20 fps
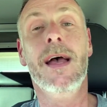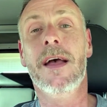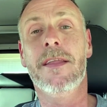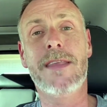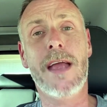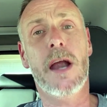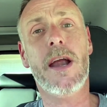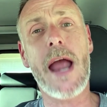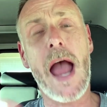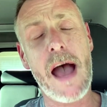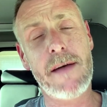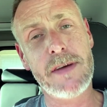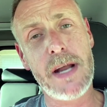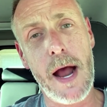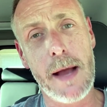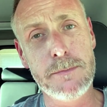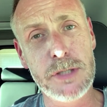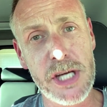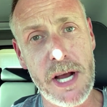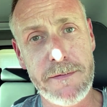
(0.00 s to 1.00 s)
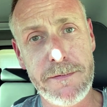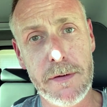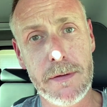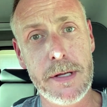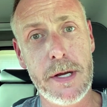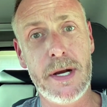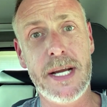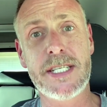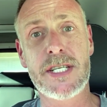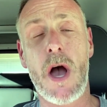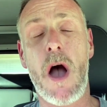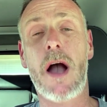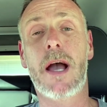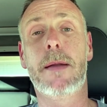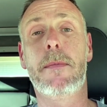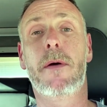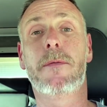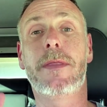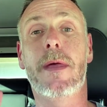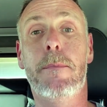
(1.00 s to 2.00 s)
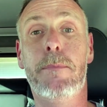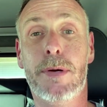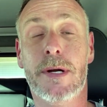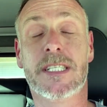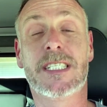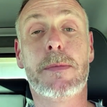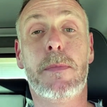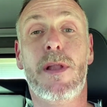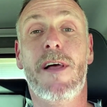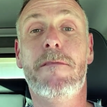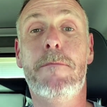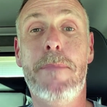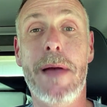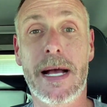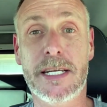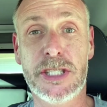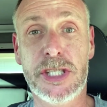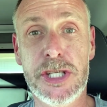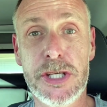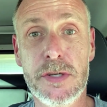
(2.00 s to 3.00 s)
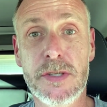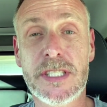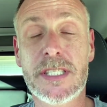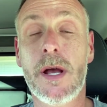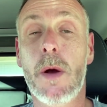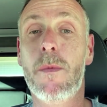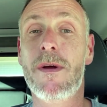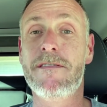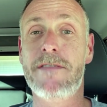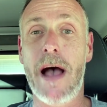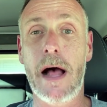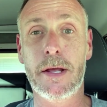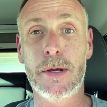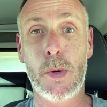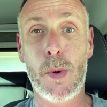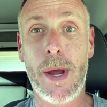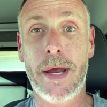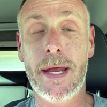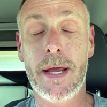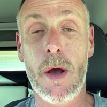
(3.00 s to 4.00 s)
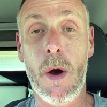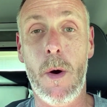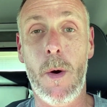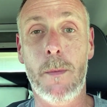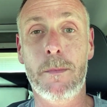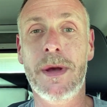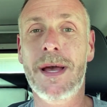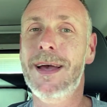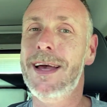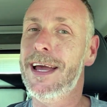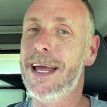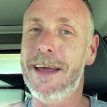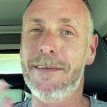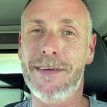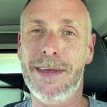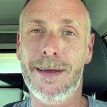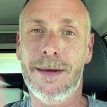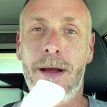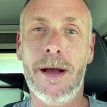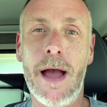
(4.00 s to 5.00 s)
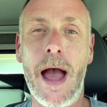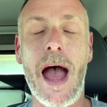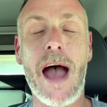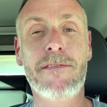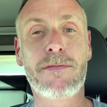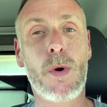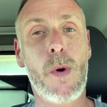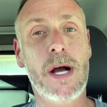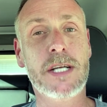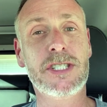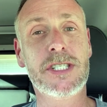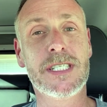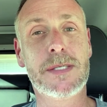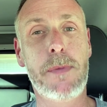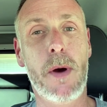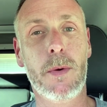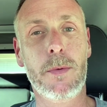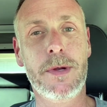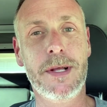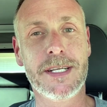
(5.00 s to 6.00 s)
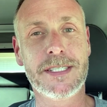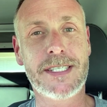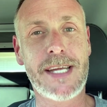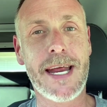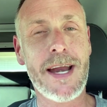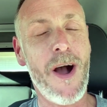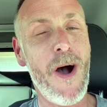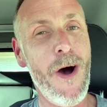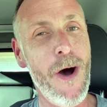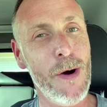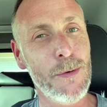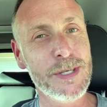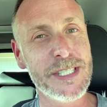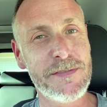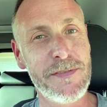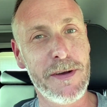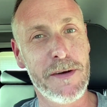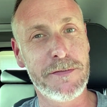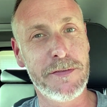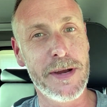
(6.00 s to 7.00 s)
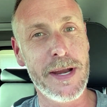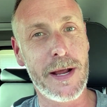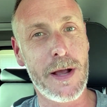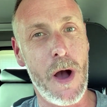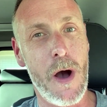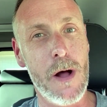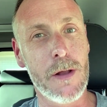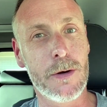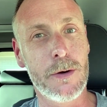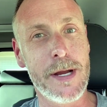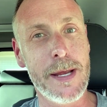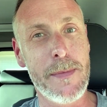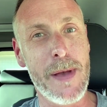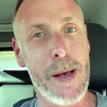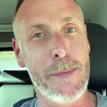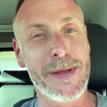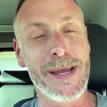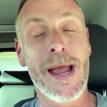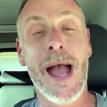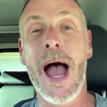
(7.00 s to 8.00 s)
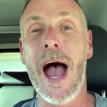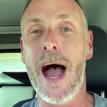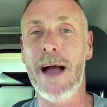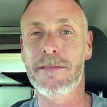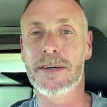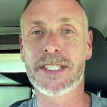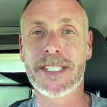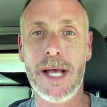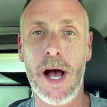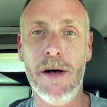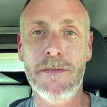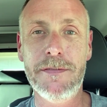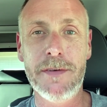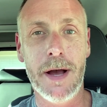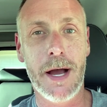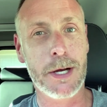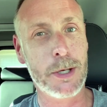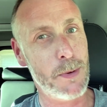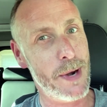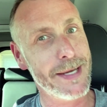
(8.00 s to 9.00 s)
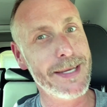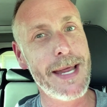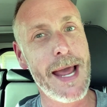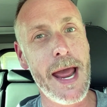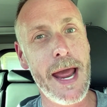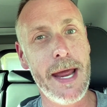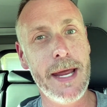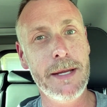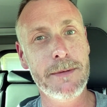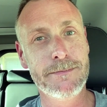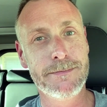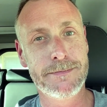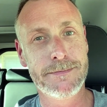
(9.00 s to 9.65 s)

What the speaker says: There you have it. I'm Jeff Valeri talking about the principle of best use when valuating a home. If you have questions about real estate, always feel free to call or email me. Have yourself a great day.